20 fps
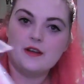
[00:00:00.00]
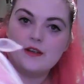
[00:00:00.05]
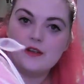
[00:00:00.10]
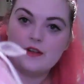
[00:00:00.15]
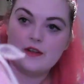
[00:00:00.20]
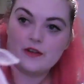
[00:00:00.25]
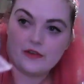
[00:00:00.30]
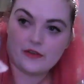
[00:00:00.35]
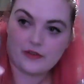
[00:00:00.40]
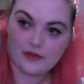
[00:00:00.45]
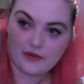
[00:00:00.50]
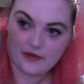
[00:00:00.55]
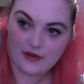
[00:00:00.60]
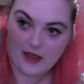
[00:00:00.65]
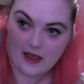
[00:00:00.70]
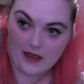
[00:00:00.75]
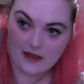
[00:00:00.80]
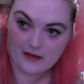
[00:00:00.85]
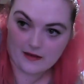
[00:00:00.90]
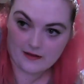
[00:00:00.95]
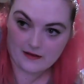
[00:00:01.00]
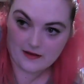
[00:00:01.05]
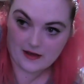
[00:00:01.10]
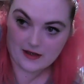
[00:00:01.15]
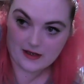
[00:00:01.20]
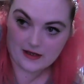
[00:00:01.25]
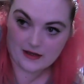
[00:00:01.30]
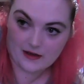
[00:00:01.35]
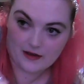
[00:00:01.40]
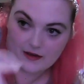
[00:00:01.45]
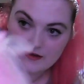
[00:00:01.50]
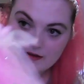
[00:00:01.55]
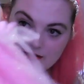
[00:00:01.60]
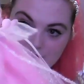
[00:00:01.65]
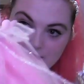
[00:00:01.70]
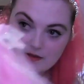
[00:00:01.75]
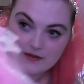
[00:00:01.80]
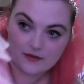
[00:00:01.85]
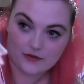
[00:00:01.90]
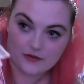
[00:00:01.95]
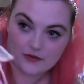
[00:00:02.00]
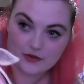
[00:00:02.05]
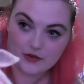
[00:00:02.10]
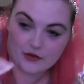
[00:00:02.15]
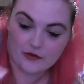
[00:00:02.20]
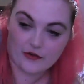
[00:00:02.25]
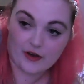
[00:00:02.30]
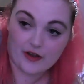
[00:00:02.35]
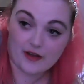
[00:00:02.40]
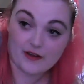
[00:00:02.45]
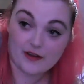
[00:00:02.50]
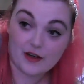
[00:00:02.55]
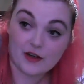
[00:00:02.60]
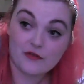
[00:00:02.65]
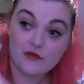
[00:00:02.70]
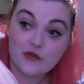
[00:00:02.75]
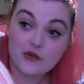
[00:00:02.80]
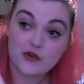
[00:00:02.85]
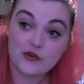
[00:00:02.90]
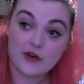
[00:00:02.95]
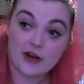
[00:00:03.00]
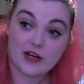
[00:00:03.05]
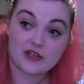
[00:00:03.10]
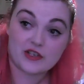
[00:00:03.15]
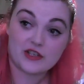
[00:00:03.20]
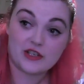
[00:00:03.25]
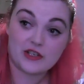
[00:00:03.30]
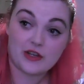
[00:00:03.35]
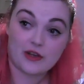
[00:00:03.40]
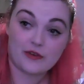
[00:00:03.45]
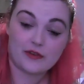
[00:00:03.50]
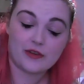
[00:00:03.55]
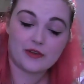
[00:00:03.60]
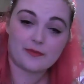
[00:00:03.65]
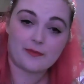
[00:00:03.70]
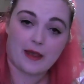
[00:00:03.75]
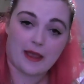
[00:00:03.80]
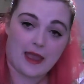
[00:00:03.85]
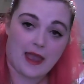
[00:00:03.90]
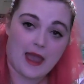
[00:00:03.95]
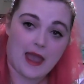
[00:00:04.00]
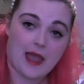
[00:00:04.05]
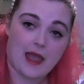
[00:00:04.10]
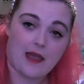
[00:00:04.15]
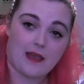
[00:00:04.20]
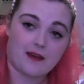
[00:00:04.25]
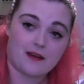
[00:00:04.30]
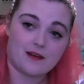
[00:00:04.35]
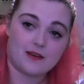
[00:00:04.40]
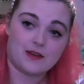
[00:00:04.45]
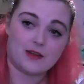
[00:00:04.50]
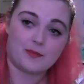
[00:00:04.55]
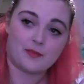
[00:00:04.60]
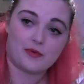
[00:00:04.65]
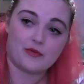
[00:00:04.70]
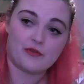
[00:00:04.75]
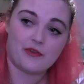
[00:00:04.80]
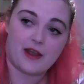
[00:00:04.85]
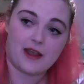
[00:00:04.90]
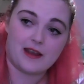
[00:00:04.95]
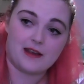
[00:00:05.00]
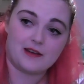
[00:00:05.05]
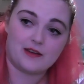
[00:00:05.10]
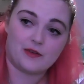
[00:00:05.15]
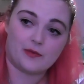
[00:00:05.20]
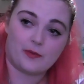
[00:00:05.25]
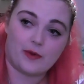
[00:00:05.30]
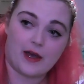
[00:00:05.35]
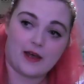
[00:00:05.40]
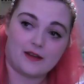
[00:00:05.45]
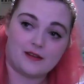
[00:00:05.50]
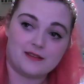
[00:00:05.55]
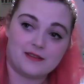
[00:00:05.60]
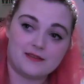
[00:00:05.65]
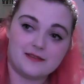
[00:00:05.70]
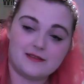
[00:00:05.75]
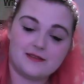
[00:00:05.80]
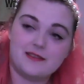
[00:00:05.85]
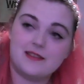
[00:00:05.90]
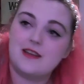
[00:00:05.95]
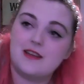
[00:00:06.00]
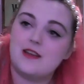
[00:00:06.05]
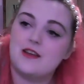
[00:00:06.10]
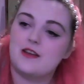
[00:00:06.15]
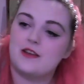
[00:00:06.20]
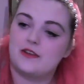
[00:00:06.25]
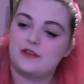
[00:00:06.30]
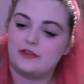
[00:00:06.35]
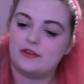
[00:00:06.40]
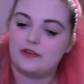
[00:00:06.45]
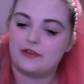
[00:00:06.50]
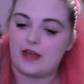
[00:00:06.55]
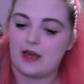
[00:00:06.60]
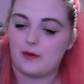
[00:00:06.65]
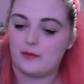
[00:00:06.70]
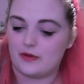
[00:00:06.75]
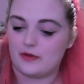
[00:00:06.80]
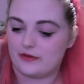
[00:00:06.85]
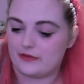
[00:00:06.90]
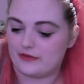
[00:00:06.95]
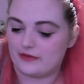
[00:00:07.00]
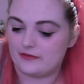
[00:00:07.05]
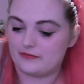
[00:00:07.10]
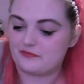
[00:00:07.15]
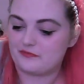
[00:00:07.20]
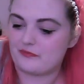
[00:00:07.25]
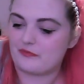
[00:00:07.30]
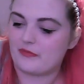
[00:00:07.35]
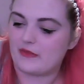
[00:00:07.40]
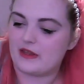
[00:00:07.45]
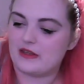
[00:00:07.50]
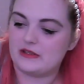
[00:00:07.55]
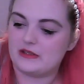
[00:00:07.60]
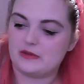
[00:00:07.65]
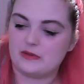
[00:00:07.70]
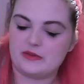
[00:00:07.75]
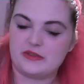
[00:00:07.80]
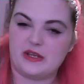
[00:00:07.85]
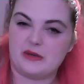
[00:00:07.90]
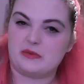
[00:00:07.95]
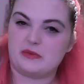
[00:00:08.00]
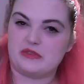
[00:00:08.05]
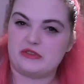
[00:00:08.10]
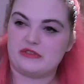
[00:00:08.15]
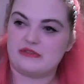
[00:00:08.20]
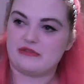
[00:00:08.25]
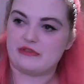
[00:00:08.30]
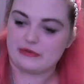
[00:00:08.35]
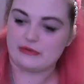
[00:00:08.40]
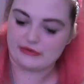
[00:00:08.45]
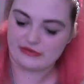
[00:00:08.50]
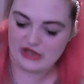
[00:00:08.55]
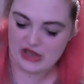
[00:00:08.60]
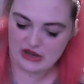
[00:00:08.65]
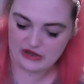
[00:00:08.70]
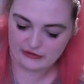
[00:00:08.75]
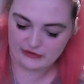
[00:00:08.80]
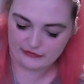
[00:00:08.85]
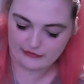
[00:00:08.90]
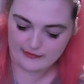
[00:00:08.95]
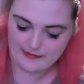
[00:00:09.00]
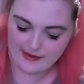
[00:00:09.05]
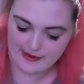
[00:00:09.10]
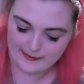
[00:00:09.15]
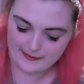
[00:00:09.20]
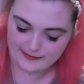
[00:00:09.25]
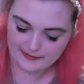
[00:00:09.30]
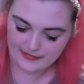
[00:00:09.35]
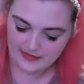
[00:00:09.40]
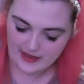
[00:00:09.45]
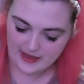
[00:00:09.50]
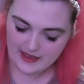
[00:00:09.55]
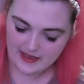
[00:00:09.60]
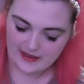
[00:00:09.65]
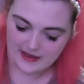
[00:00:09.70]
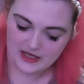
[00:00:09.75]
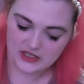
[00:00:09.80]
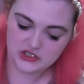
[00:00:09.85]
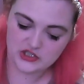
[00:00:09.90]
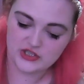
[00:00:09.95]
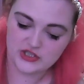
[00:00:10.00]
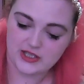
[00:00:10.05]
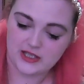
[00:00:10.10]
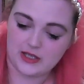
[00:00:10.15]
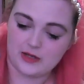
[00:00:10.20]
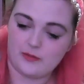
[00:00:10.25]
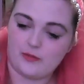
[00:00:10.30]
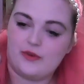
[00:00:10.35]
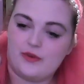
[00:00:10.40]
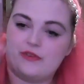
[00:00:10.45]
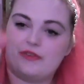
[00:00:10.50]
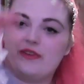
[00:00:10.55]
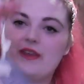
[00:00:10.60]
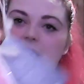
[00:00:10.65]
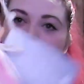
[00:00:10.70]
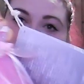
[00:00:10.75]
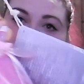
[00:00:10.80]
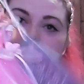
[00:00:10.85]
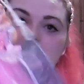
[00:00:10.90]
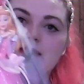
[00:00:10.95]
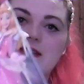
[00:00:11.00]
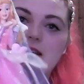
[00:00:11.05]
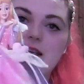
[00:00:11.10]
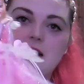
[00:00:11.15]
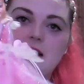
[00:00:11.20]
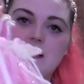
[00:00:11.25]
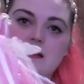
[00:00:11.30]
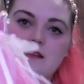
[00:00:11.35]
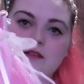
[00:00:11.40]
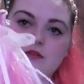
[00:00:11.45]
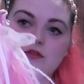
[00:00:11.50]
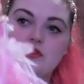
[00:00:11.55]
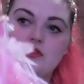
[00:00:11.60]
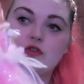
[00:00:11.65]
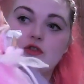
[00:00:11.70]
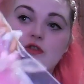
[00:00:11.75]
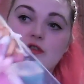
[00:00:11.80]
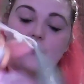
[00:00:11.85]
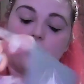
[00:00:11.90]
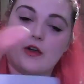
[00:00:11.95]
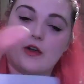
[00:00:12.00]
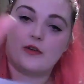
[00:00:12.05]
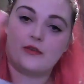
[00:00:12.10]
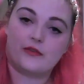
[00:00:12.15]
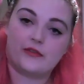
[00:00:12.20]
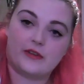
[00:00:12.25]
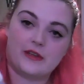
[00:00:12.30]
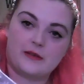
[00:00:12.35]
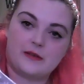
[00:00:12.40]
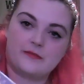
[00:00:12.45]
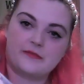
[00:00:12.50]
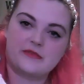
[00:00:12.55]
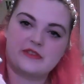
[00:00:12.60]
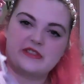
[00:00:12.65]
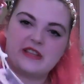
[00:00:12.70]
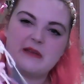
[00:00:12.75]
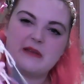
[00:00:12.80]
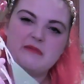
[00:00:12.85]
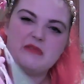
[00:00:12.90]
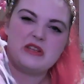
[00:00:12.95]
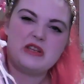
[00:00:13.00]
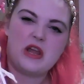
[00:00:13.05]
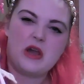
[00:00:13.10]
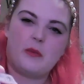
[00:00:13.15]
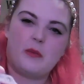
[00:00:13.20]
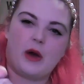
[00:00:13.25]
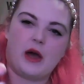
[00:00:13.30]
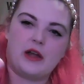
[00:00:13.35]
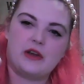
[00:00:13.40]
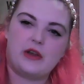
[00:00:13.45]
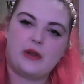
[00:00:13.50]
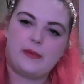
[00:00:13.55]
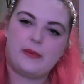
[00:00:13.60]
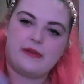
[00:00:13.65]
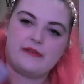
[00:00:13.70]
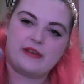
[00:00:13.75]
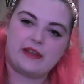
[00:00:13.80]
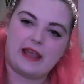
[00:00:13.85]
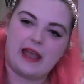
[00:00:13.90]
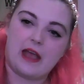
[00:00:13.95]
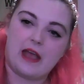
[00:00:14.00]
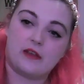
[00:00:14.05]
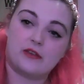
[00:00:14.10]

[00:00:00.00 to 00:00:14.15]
So yeah, I got Aurora. Aurora actually noticed my hair on the parade as well. So that was just full circle for me. And she was €18. And I'm just like, you know what? I don't even care.